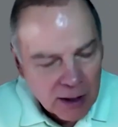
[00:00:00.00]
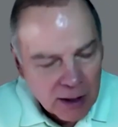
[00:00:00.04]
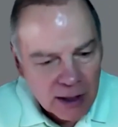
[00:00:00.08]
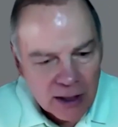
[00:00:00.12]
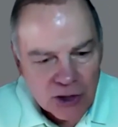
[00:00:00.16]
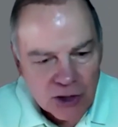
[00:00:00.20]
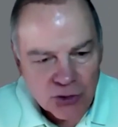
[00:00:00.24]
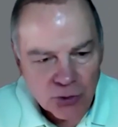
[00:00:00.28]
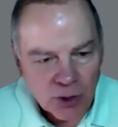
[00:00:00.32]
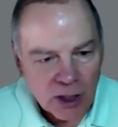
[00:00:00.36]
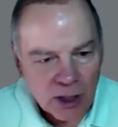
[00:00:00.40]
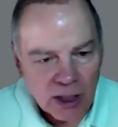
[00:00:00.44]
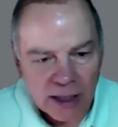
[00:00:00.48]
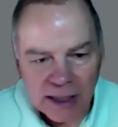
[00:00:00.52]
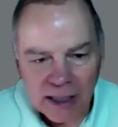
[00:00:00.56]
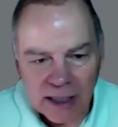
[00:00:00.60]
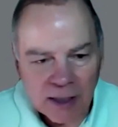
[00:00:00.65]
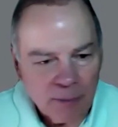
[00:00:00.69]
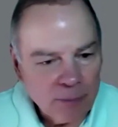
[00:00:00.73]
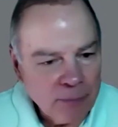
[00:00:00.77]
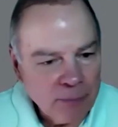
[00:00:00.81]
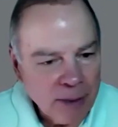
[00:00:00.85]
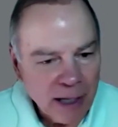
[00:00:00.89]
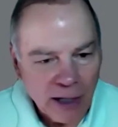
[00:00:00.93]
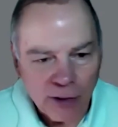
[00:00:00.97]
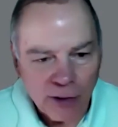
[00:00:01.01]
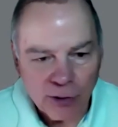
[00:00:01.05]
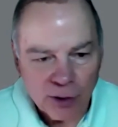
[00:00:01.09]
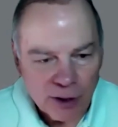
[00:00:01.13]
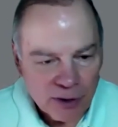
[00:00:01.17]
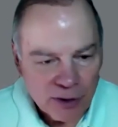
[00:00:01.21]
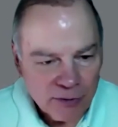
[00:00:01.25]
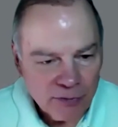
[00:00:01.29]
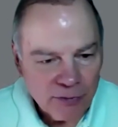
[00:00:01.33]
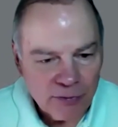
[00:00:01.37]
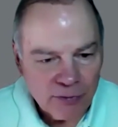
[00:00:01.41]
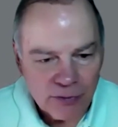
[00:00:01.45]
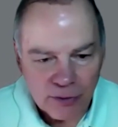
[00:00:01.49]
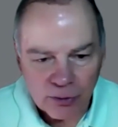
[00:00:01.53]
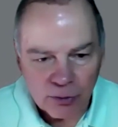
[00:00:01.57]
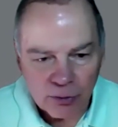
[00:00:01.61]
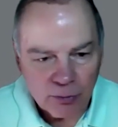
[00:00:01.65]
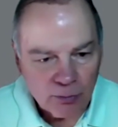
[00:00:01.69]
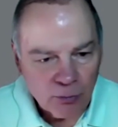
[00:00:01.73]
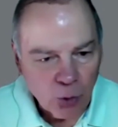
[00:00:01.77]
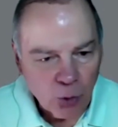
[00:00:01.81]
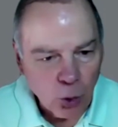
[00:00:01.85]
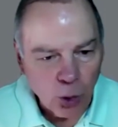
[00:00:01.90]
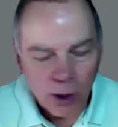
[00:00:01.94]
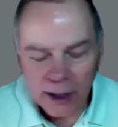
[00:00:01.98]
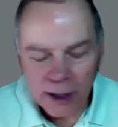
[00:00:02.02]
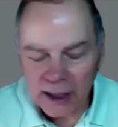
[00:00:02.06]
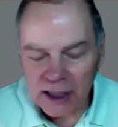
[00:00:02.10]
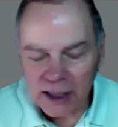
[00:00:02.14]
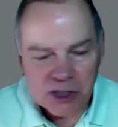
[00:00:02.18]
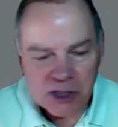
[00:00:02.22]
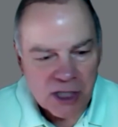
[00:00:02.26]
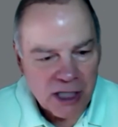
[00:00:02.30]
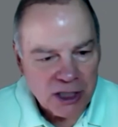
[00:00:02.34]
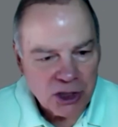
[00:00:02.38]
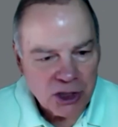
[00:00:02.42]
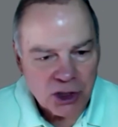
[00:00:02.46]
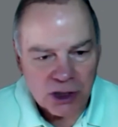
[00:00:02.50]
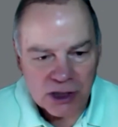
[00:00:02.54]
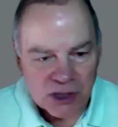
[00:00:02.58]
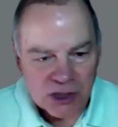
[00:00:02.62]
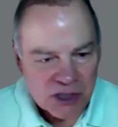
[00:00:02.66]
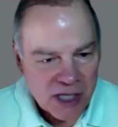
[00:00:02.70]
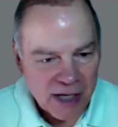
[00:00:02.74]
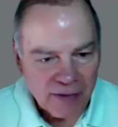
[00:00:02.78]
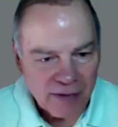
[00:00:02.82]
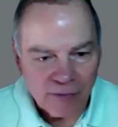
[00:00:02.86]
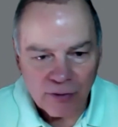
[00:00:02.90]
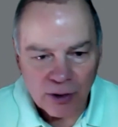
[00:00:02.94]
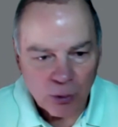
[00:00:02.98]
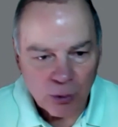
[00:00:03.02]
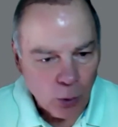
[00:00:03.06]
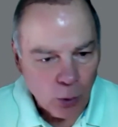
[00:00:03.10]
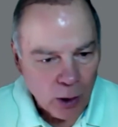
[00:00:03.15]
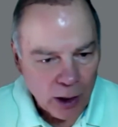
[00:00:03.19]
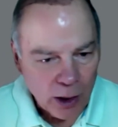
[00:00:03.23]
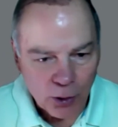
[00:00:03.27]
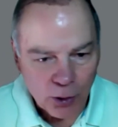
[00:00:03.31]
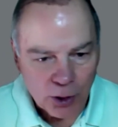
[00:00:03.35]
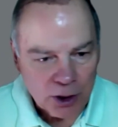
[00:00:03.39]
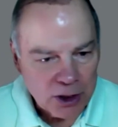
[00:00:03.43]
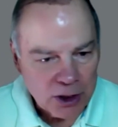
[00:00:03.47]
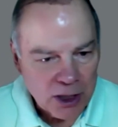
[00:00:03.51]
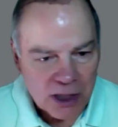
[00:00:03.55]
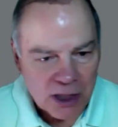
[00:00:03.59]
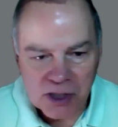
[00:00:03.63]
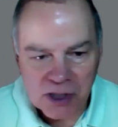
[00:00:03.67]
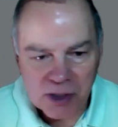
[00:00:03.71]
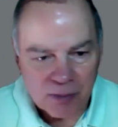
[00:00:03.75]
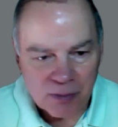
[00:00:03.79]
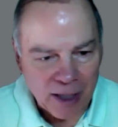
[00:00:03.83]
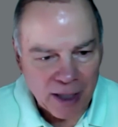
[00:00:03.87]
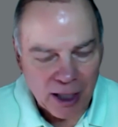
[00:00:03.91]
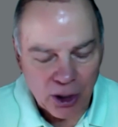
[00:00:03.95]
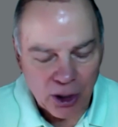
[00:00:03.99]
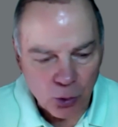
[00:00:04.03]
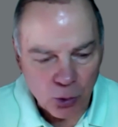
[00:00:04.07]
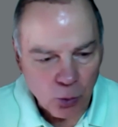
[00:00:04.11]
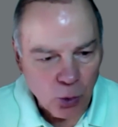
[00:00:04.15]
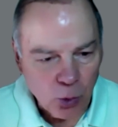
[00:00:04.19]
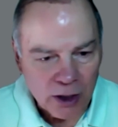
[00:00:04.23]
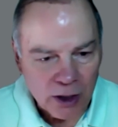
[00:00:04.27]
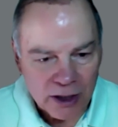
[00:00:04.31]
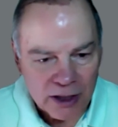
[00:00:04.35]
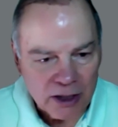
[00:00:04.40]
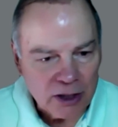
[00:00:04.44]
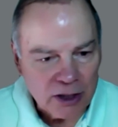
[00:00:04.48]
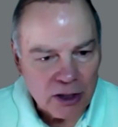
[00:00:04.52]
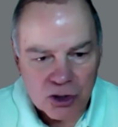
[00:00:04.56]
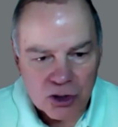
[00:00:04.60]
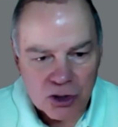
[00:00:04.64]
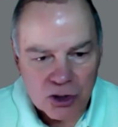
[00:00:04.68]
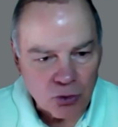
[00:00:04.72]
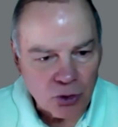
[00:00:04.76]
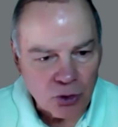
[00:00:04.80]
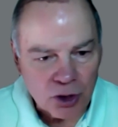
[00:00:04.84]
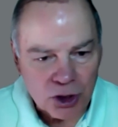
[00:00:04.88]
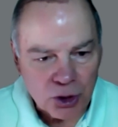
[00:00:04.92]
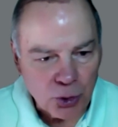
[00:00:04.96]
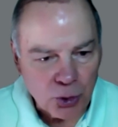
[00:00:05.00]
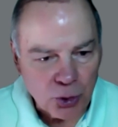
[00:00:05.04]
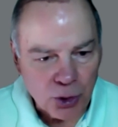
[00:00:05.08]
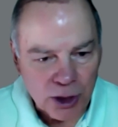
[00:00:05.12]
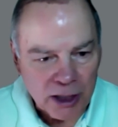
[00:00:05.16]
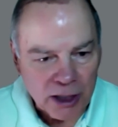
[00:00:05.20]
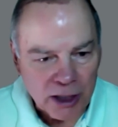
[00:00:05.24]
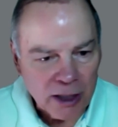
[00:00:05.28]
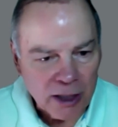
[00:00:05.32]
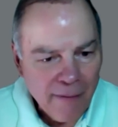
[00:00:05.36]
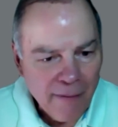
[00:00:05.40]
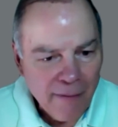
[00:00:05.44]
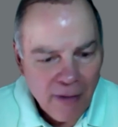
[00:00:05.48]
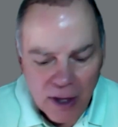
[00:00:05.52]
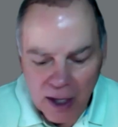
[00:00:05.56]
is really an imperative for organizations everywhere. It doesn't matter what industry you're in.